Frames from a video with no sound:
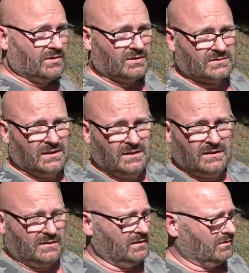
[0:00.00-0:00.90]
because,
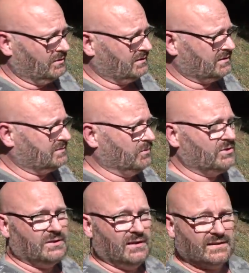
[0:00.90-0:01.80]
you know, this is
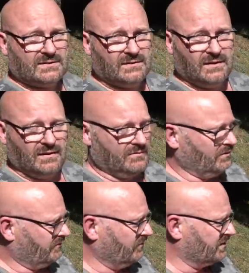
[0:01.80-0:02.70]
merciless. Uh,
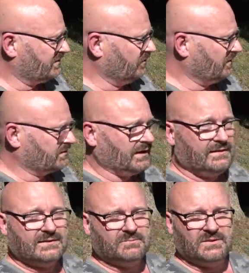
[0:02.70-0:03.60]
if you just do the
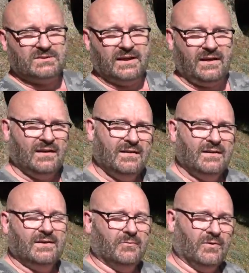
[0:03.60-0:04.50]
slightest mistake,
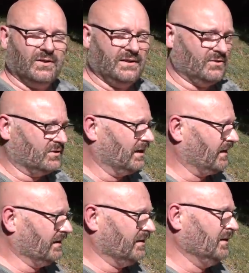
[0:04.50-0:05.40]
you won't hit your
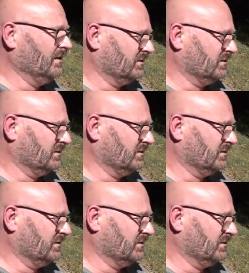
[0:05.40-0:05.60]
target.